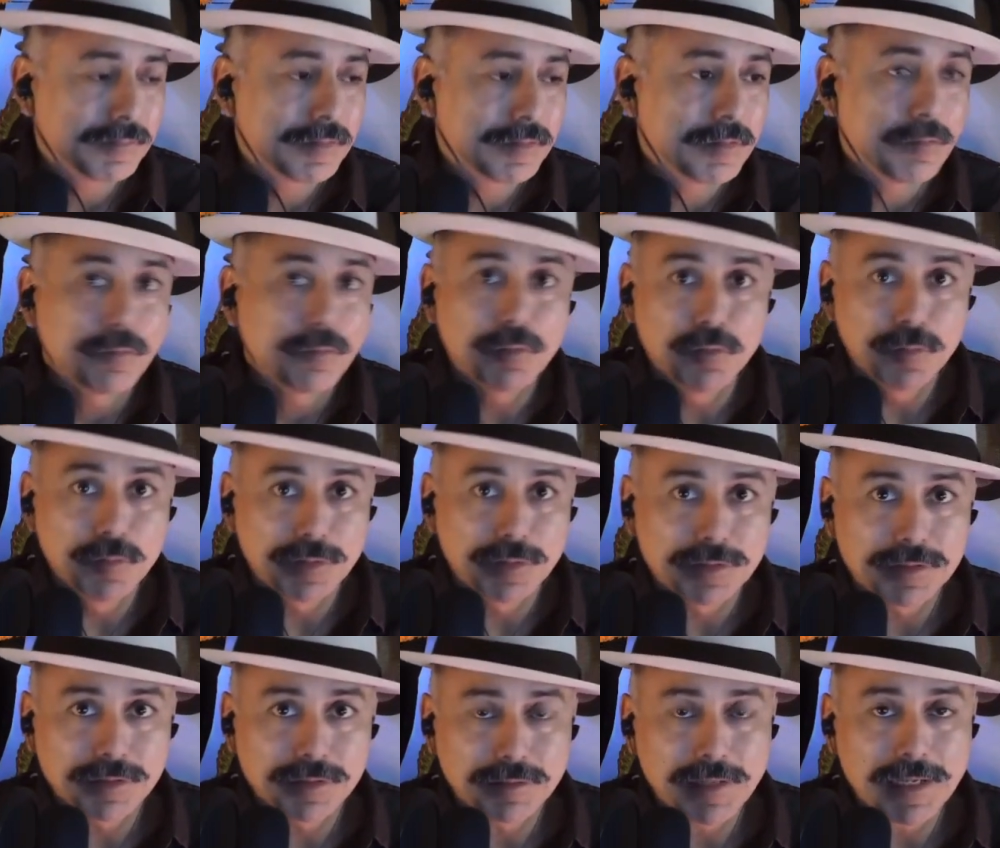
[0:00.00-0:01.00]

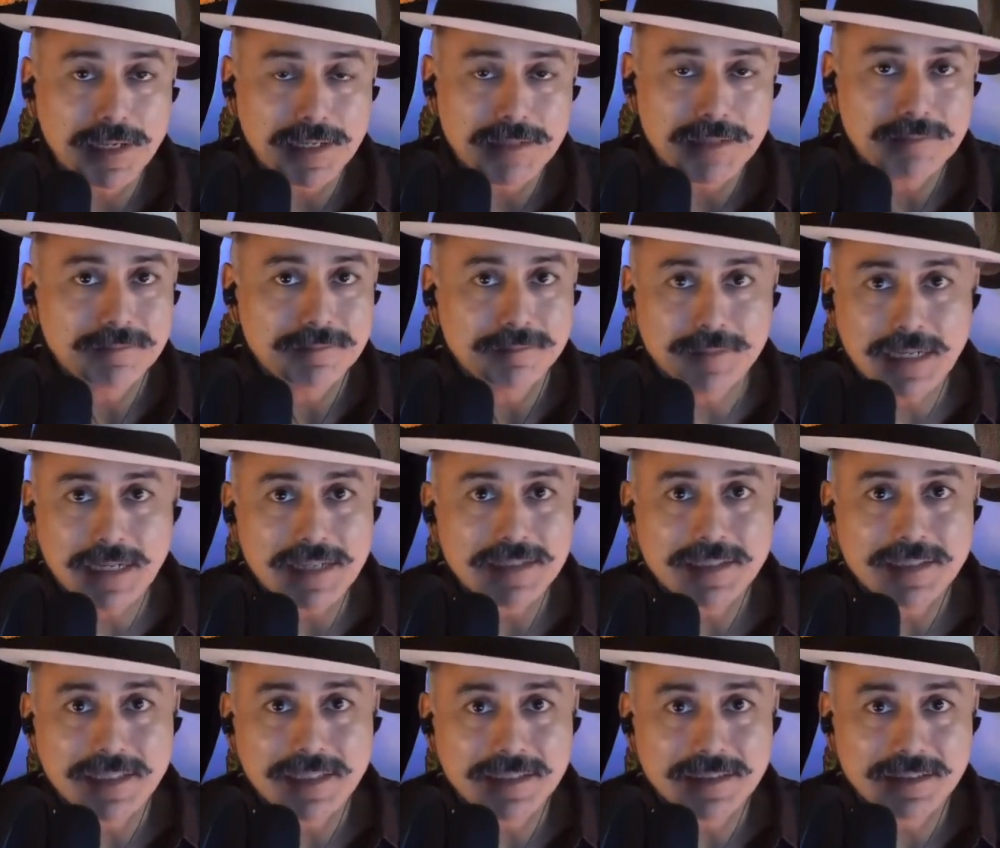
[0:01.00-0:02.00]
rumors, okay? I'm not
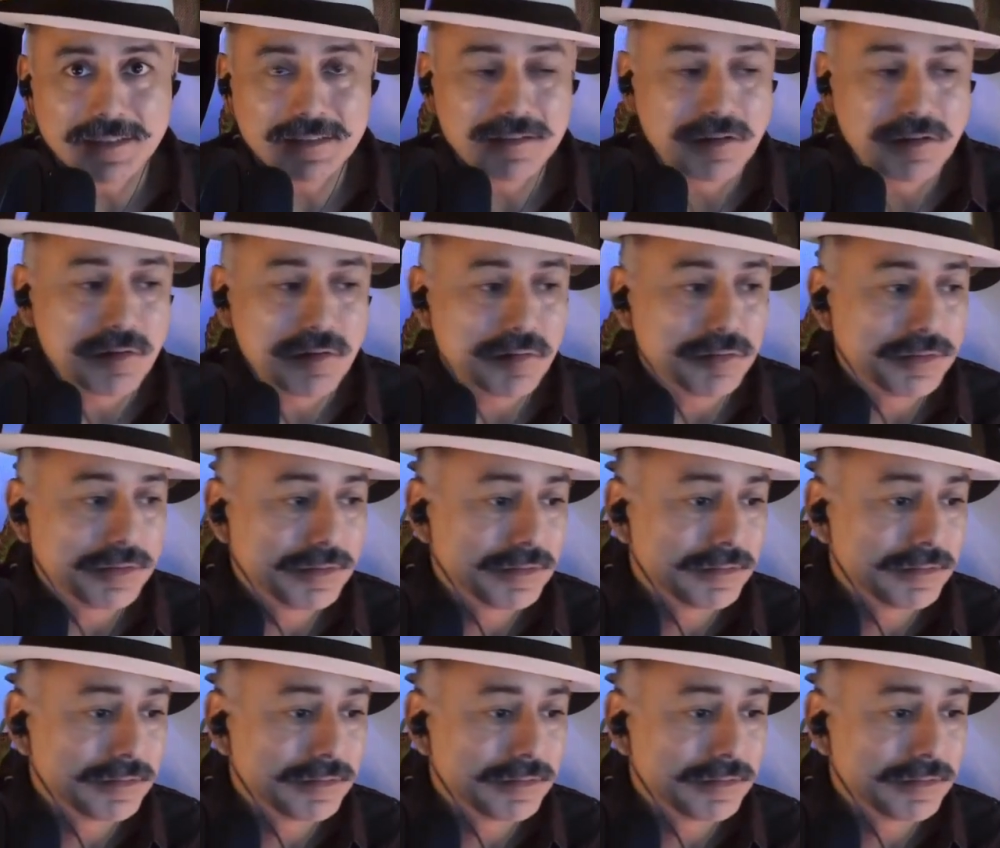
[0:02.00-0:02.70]
saying this is gold.